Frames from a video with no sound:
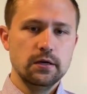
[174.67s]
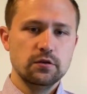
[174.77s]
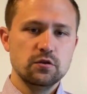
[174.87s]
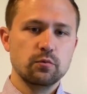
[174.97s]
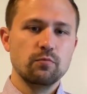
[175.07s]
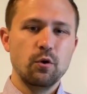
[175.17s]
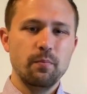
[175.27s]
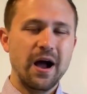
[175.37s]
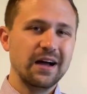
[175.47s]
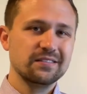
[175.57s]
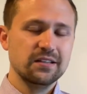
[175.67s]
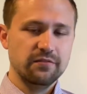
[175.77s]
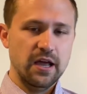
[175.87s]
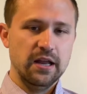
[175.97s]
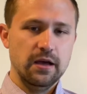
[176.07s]
to promote positive
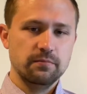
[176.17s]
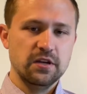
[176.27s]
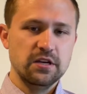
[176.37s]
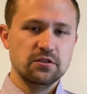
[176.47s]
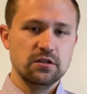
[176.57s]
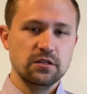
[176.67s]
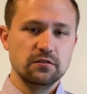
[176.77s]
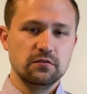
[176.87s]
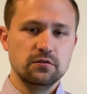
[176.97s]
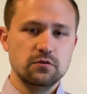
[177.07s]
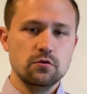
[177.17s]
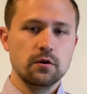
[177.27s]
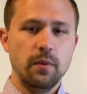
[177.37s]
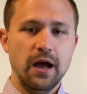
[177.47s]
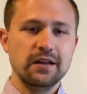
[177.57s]
adaptations to our
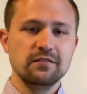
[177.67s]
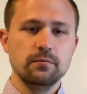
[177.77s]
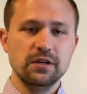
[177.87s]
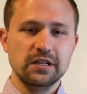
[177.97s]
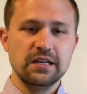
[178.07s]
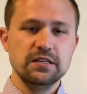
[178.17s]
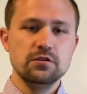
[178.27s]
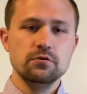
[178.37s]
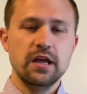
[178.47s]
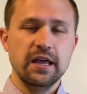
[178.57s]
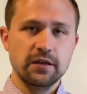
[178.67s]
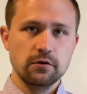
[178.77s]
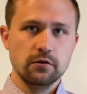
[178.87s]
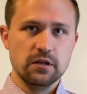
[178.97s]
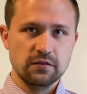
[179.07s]
body's ability to
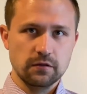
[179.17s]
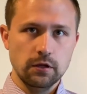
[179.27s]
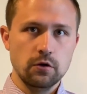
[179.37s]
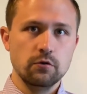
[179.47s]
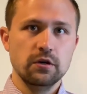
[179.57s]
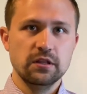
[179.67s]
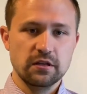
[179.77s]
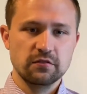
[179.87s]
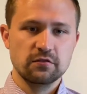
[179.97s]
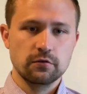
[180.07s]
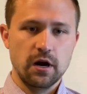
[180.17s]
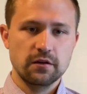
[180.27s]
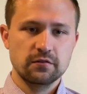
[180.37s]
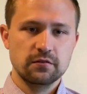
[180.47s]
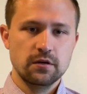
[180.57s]
handle this load and this stress.